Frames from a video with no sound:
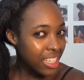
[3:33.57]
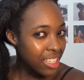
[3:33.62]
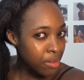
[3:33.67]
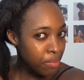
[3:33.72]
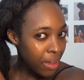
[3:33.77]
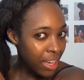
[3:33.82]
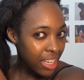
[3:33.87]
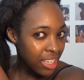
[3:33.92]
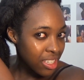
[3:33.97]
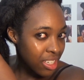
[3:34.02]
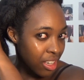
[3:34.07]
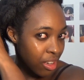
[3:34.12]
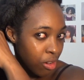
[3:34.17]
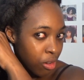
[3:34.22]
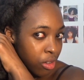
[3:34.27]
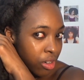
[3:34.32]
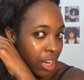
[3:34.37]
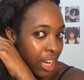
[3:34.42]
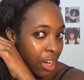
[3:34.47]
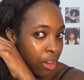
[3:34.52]
depending
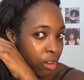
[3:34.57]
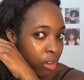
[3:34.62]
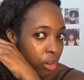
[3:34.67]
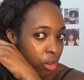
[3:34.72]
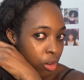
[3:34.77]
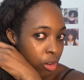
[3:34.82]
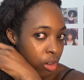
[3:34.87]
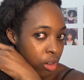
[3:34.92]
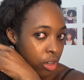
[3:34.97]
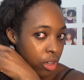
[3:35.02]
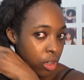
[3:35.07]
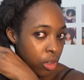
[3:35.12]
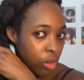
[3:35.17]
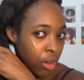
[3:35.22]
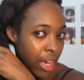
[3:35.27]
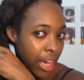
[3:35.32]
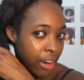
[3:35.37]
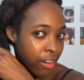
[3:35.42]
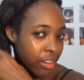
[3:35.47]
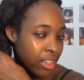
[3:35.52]
on how long your
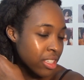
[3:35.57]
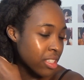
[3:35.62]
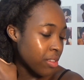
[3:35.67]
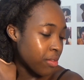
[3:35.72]
hair is.